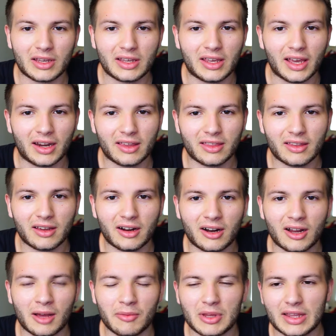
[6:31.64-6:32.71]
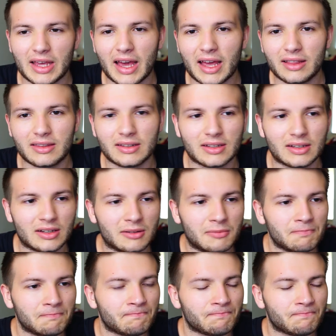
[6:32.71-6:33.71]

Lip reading: getting there. I mean, they had the